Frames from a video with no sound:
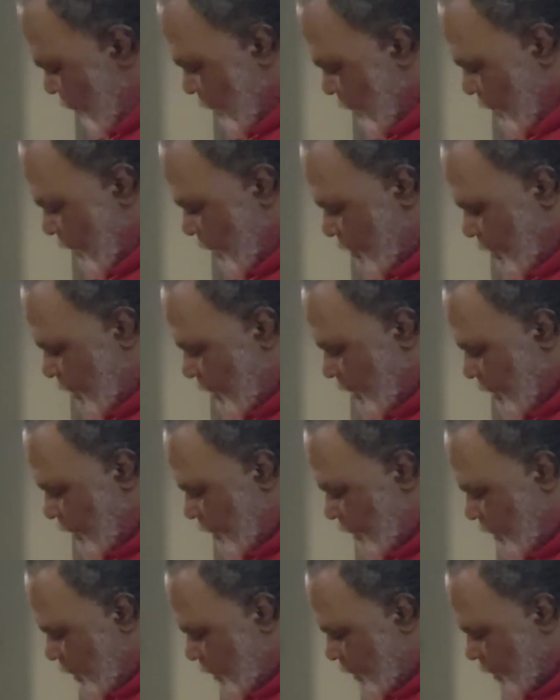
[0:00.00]
There it
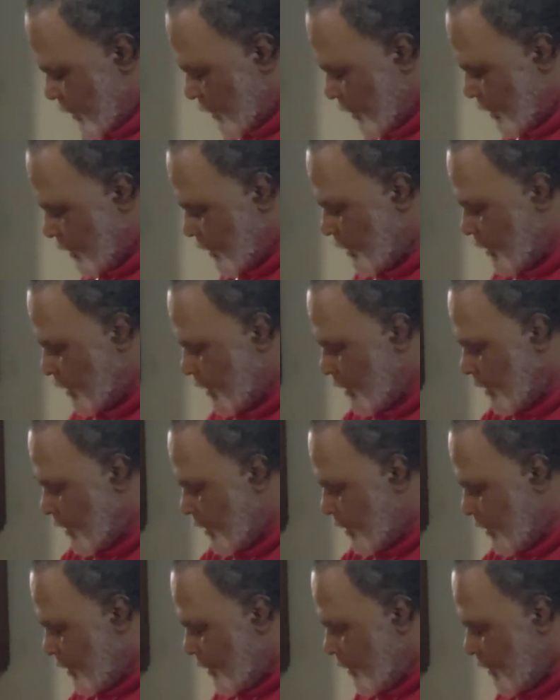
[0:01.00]
is.
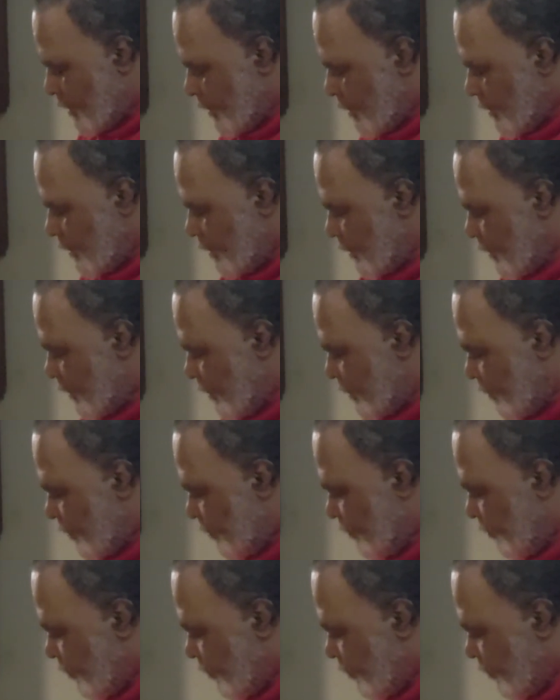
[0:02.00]
And